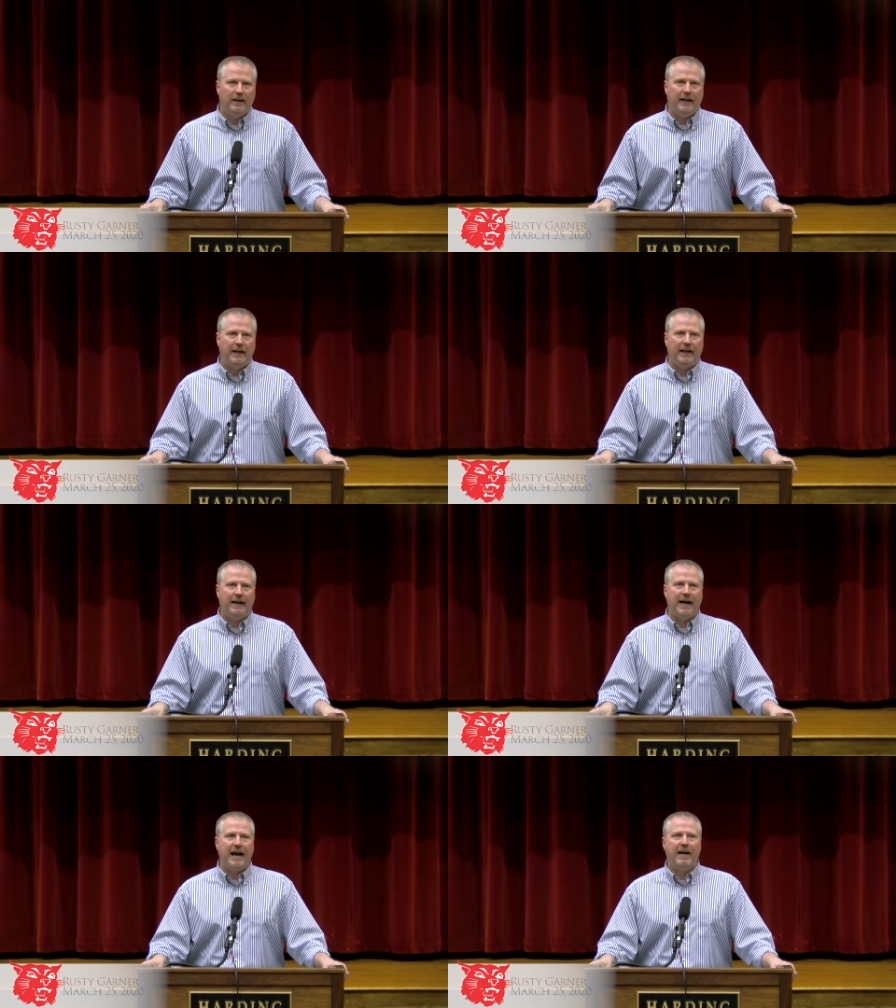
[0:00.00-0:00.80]
And
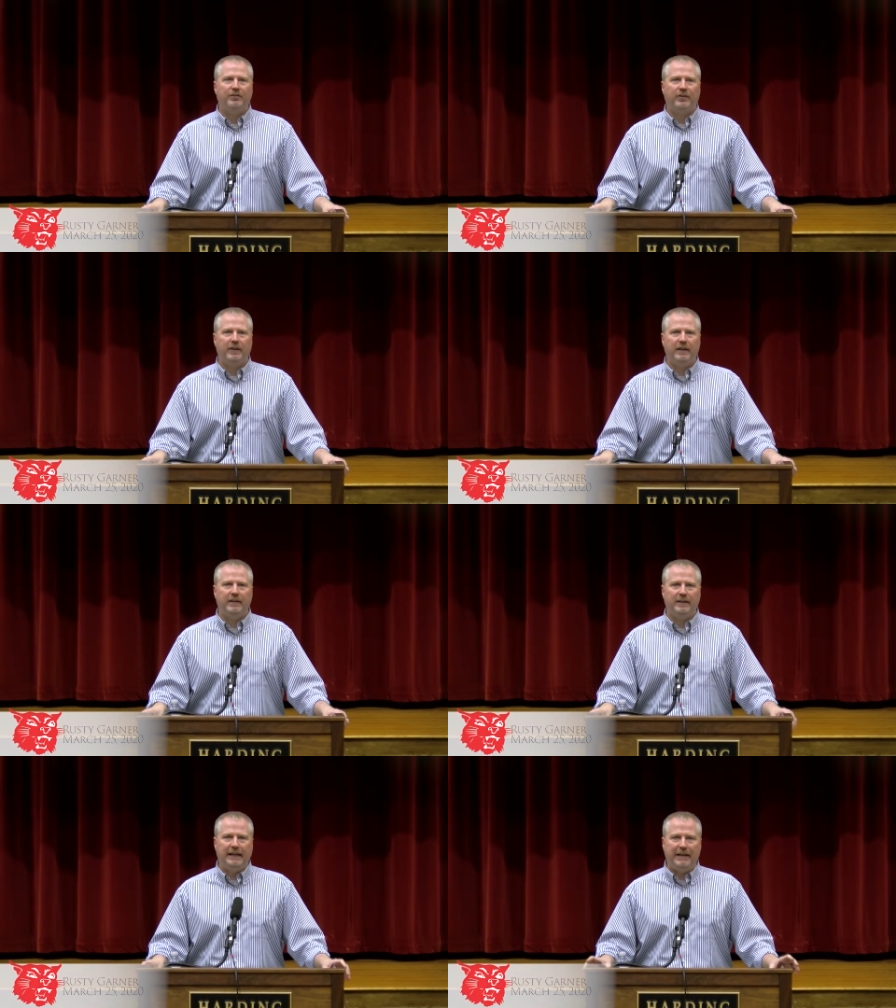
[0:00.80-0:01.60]
I ask that
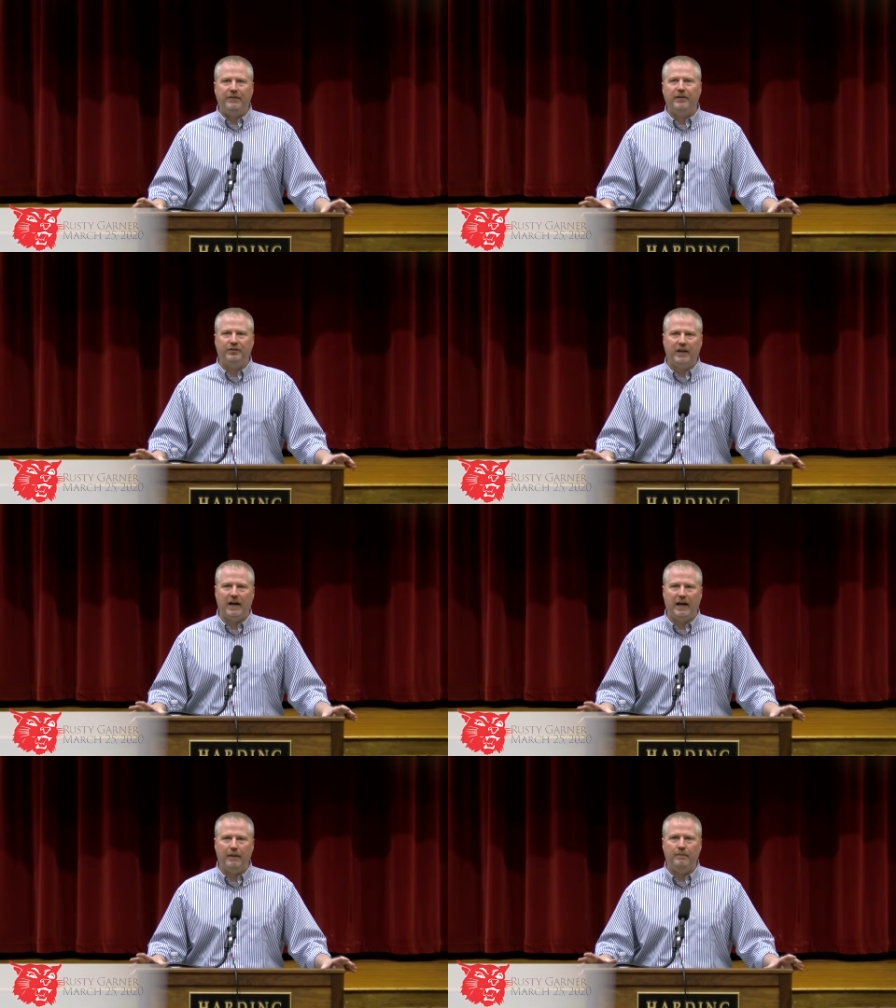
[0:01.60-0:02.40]
in this
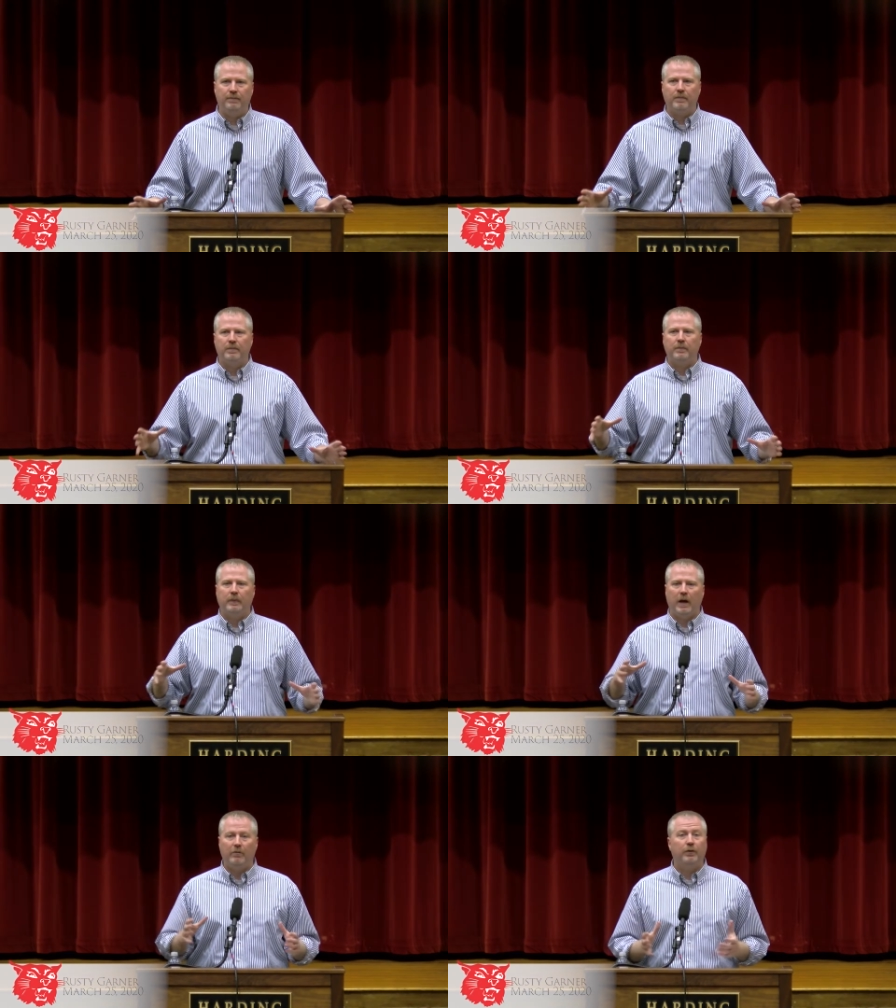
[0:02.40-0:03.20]
time
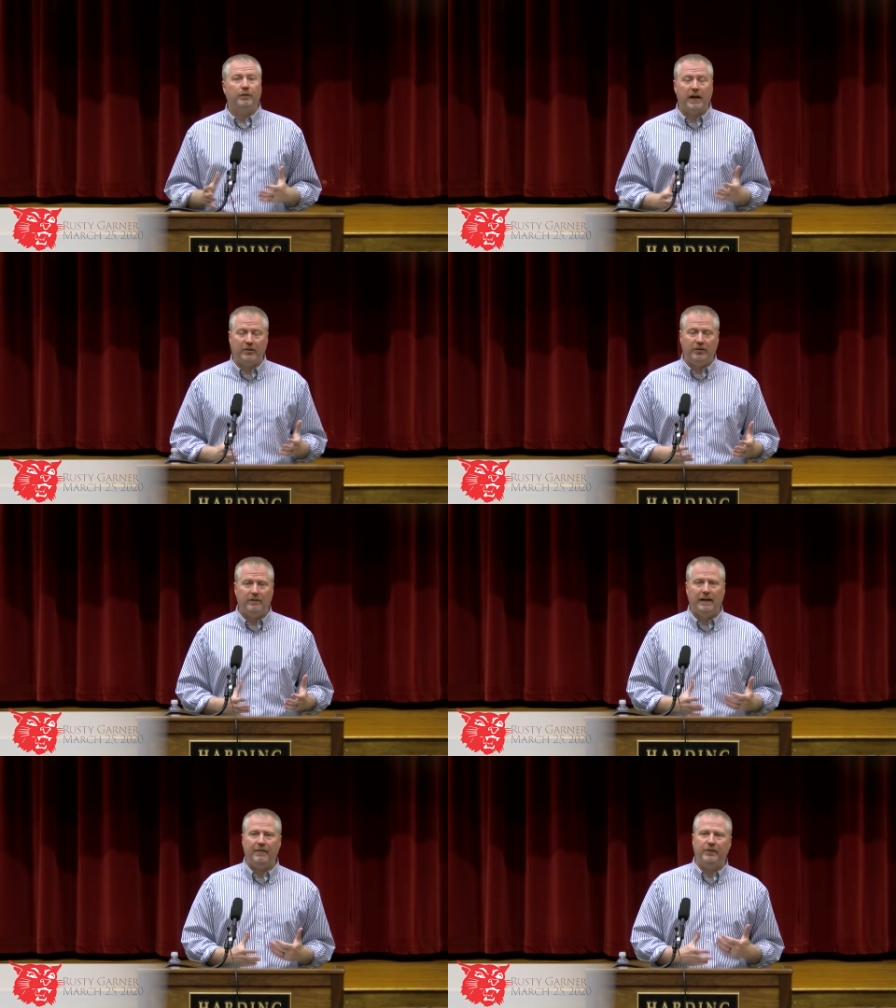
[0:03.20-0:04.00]
of
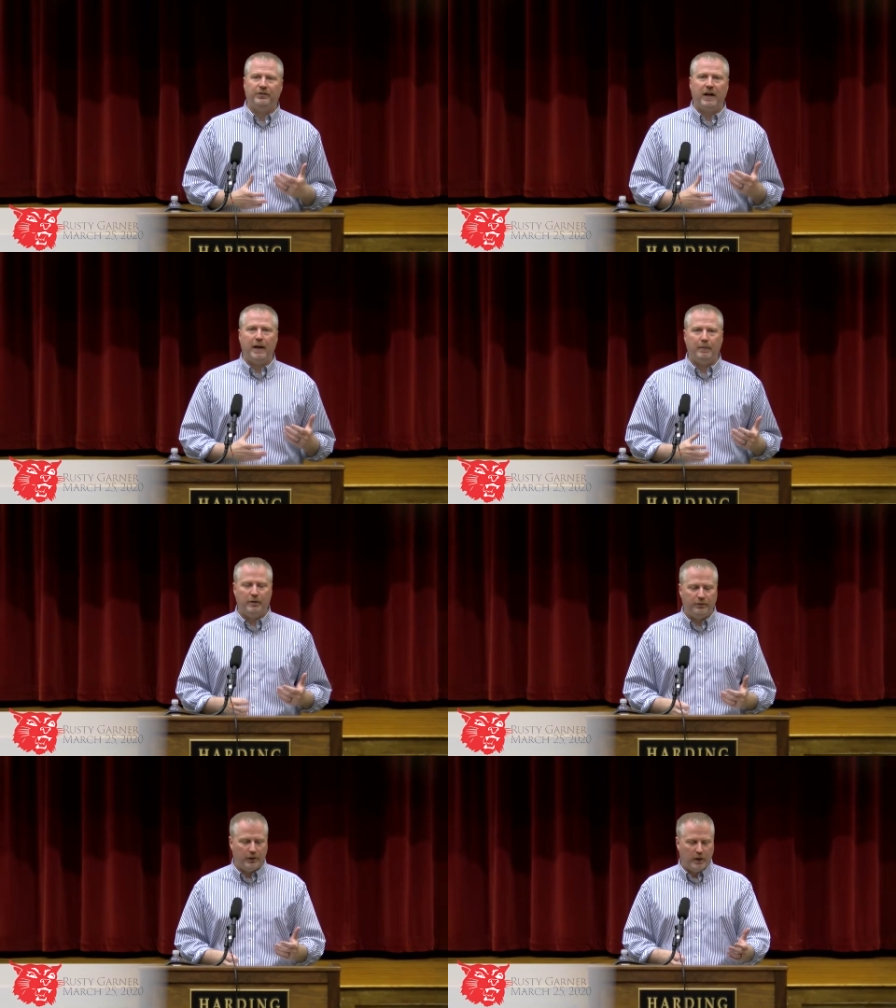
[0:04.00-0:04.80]
reflection and this time
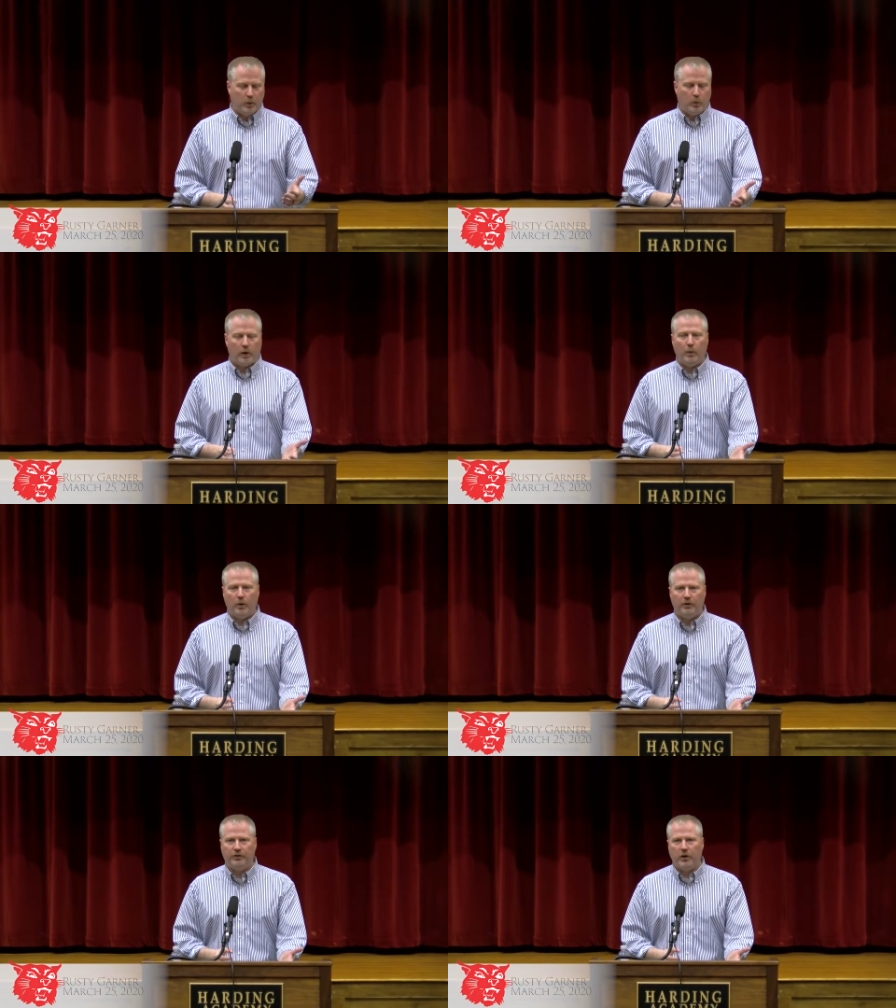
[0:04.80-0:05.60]
of what do I
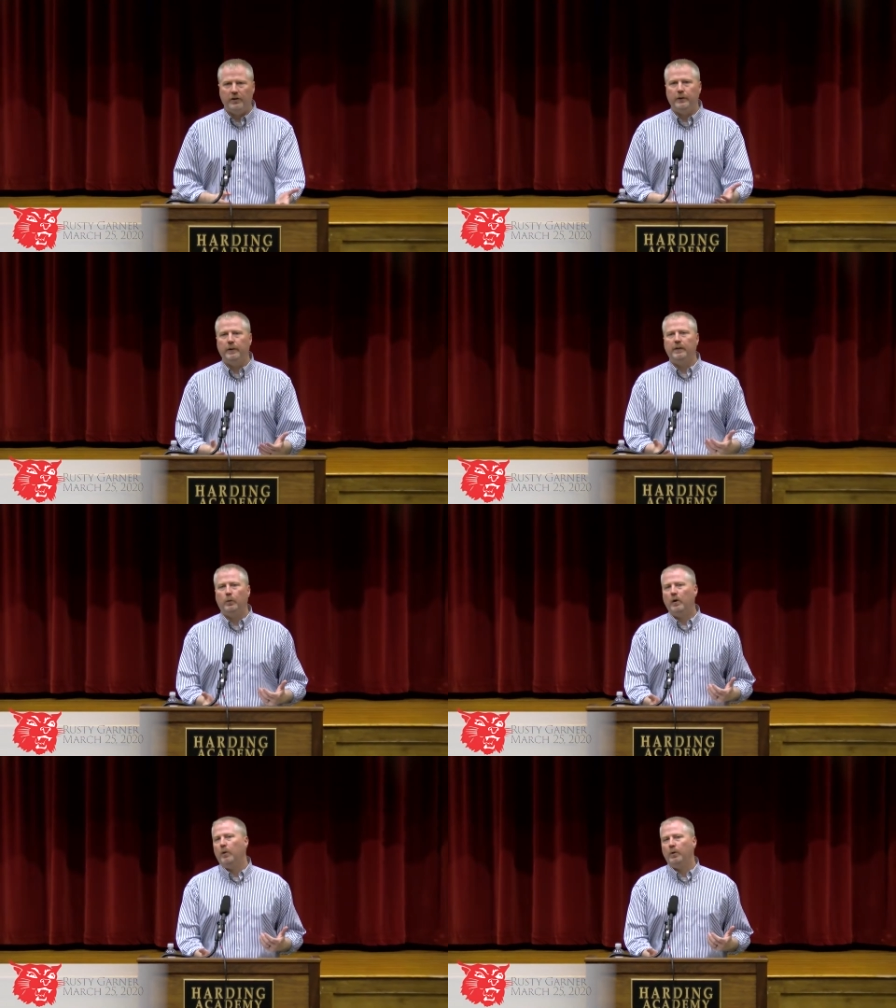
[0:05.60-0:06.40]
want to start doing?
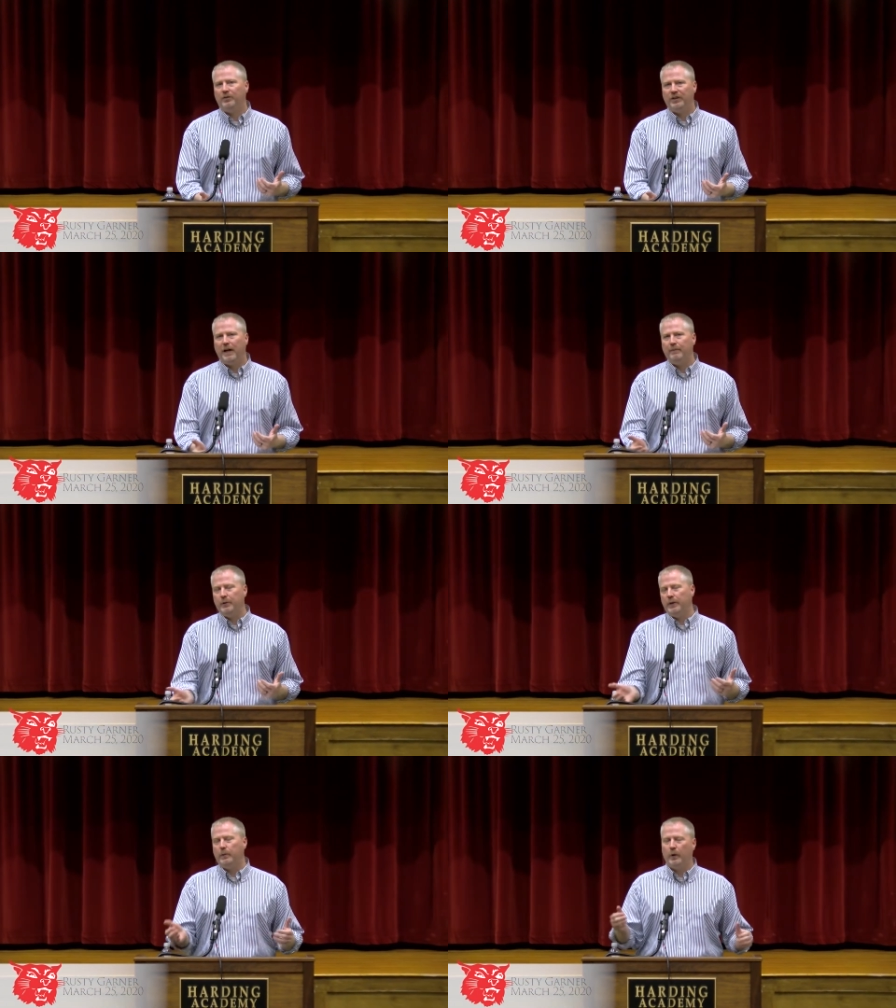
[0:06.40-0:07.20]
What do I want to stop
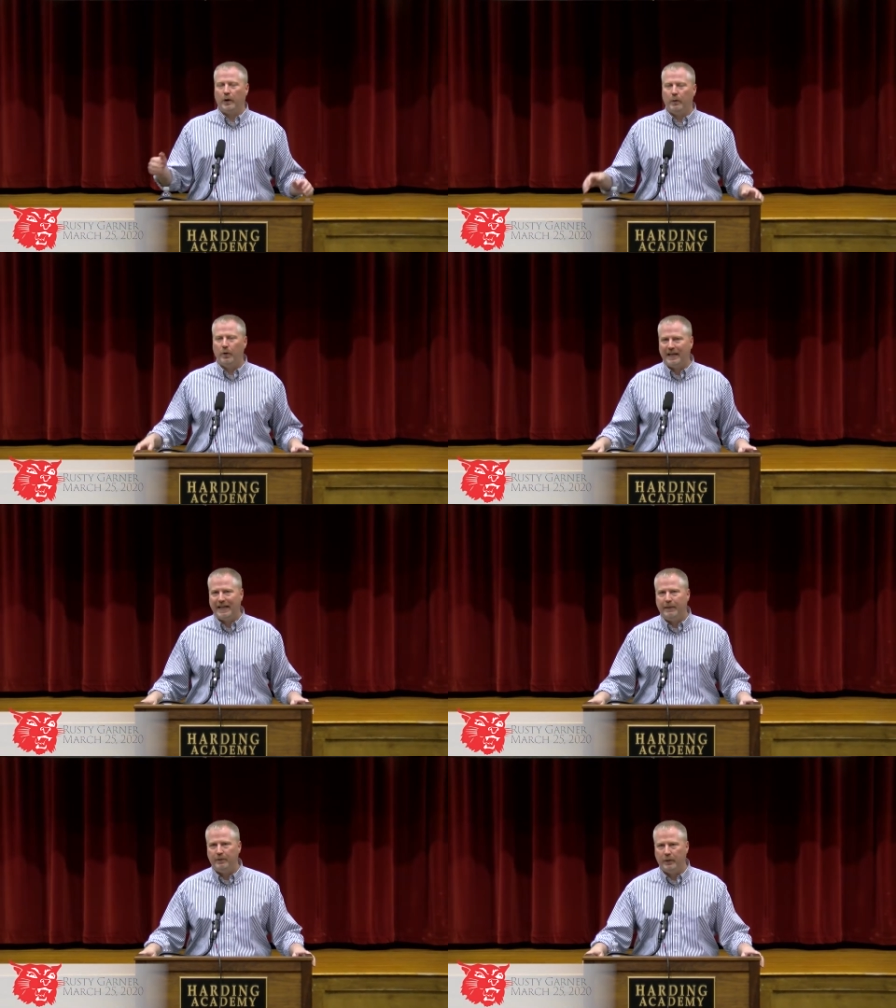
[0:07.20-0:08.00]
doing? What do I want
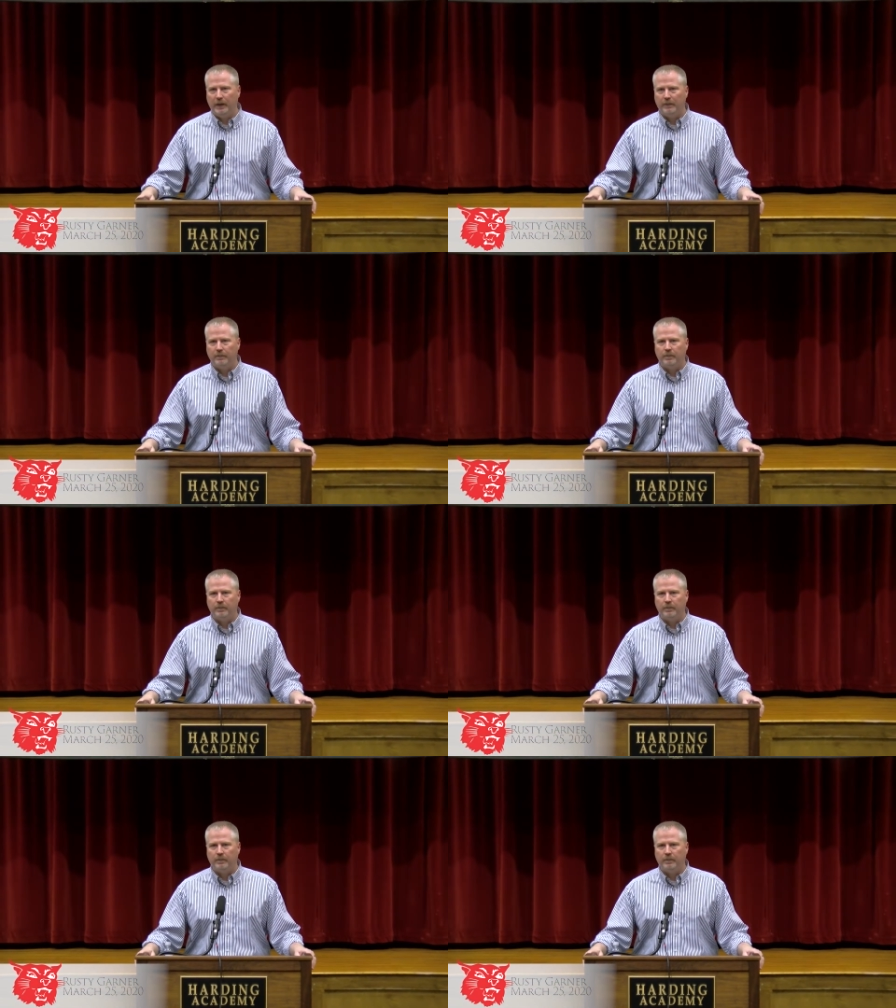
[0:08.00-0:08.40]
to keep doing?